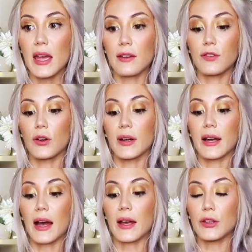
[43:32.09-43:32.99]
If you're a
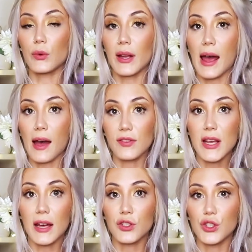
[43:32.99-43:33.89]
guy, you could have
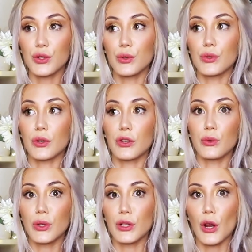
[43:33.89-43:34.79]
tattoos, or
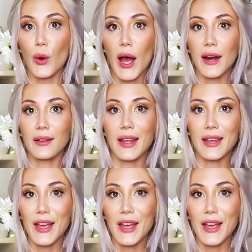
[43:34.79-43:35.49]
you could know how to